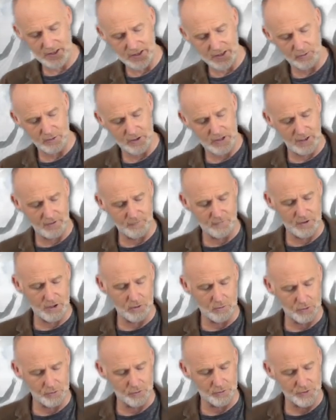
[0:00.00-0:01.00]
and it will give
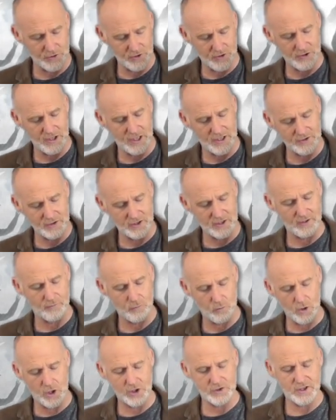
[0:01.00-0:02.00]
you an understanding
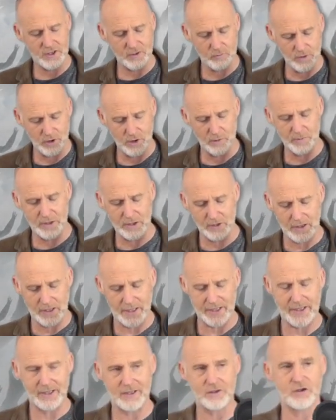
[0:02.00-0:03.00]
of what it will be
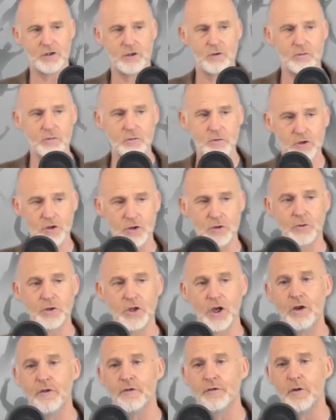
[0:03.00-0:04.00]
like to, to
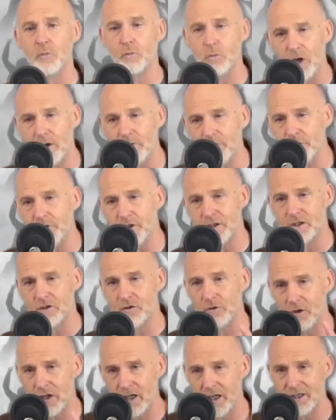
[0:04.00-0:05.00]
go from one
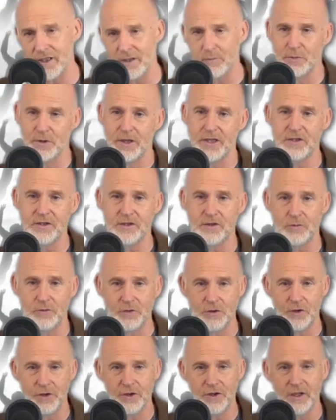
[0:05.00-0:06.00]
physical hiding place to
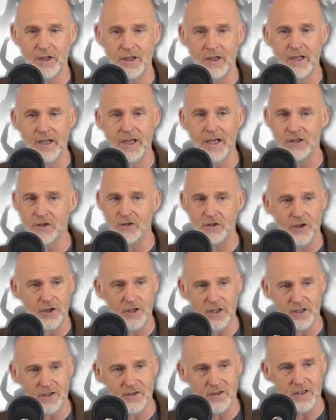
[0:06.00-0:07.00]
another. It's
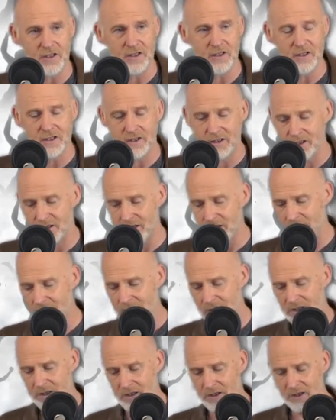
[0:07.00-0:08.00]
not easy.
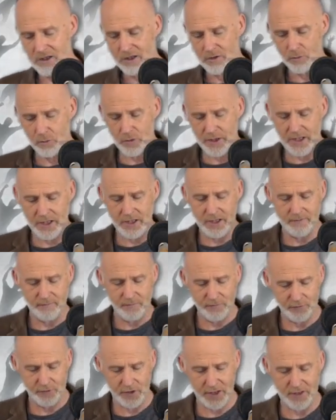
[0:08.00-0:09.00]
We,
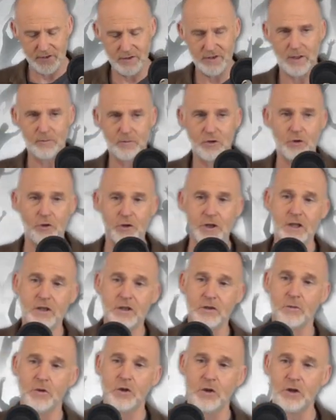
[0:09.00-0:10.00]
friends, I'm talking
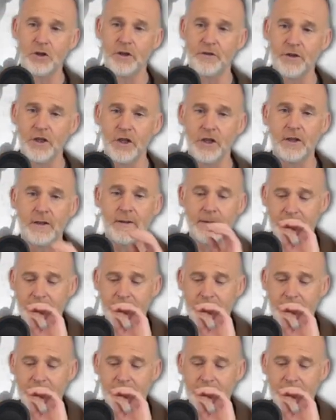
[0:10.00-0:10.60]
to all of you,